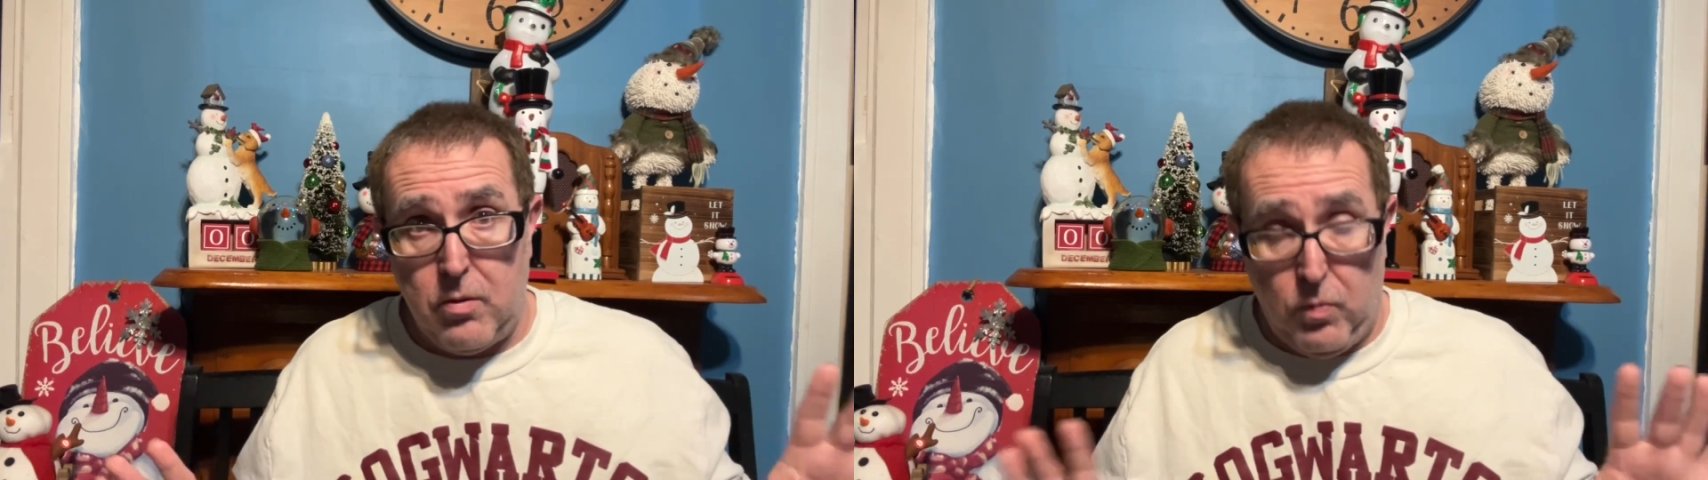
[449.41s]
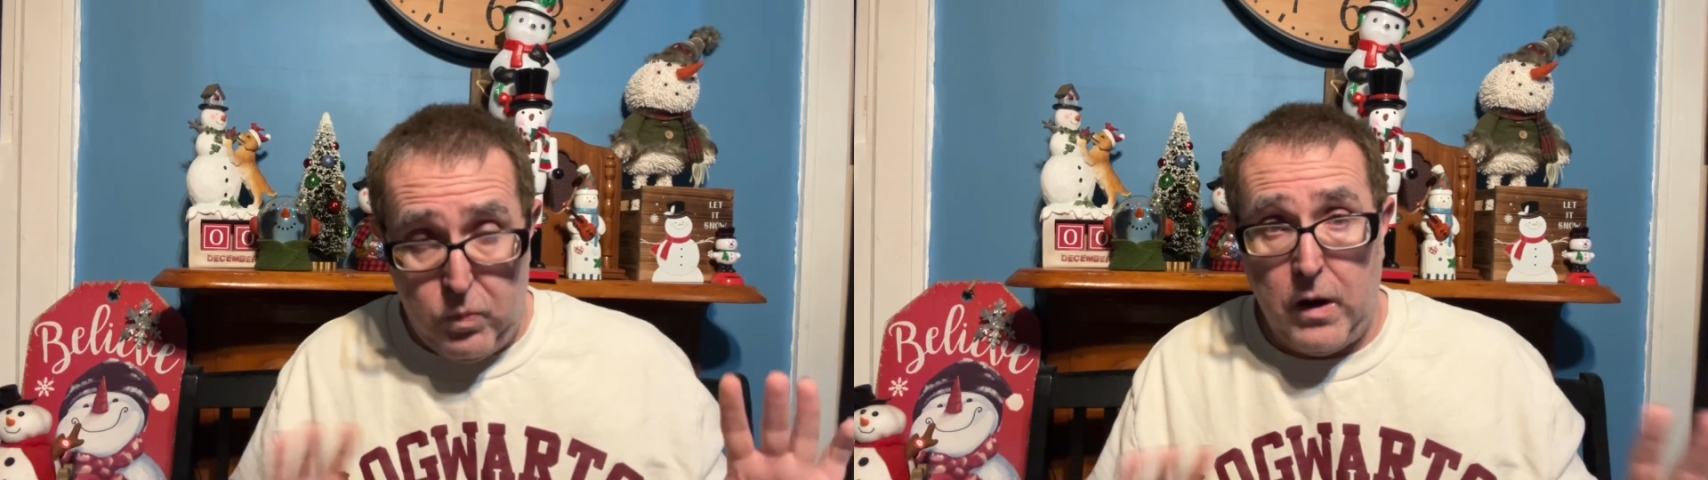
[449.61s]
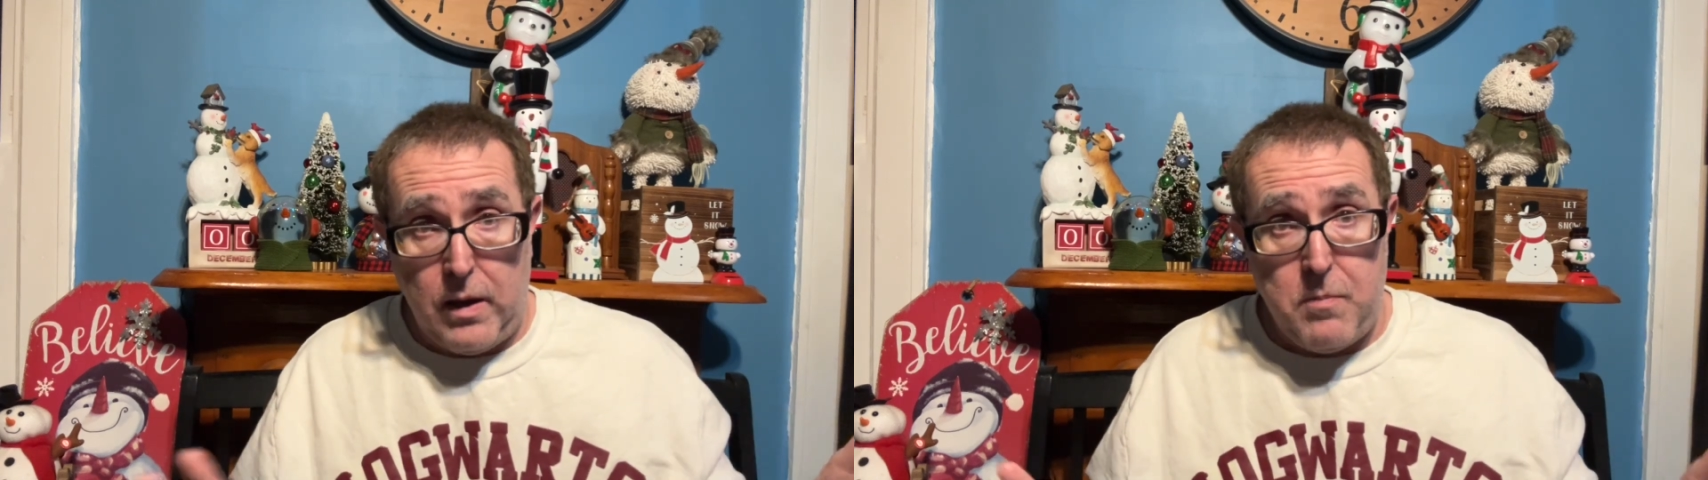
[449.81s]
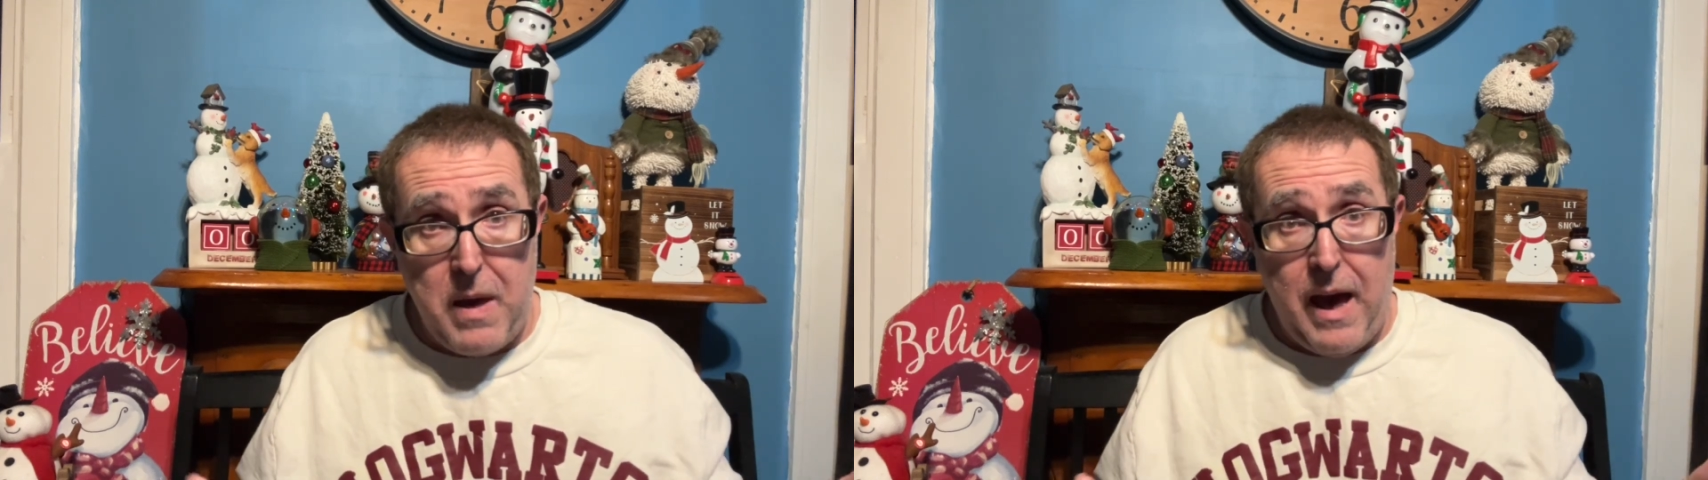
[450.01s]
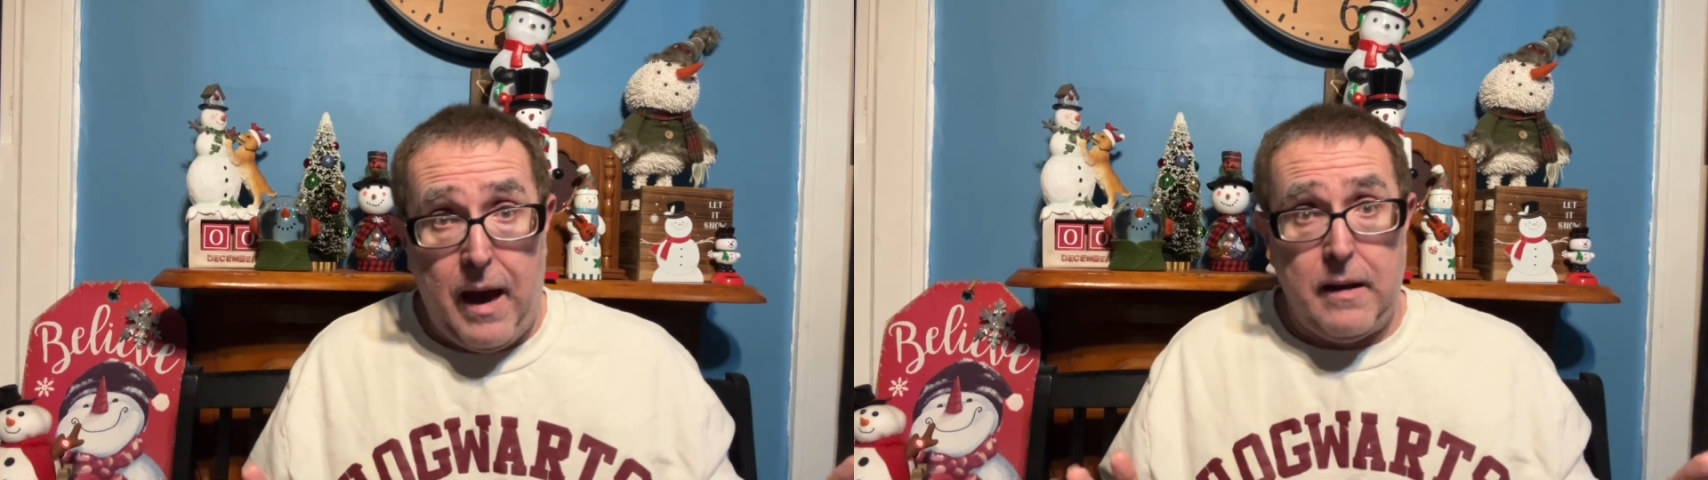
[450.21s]
really
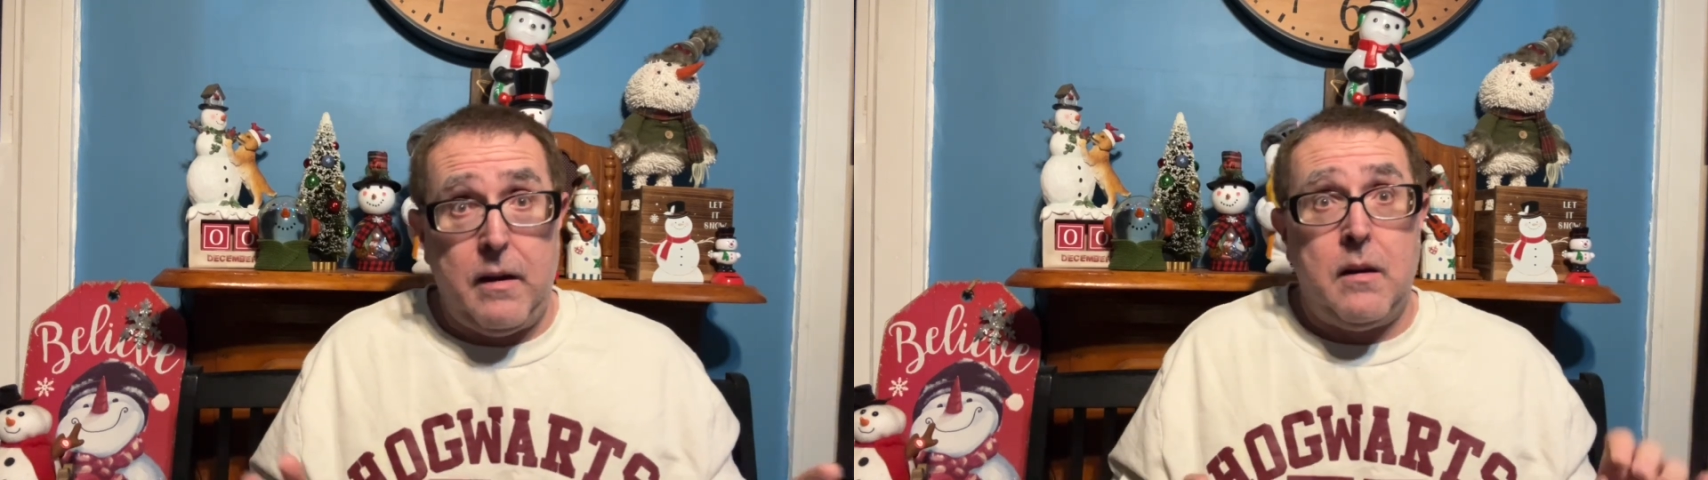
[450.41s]
bad.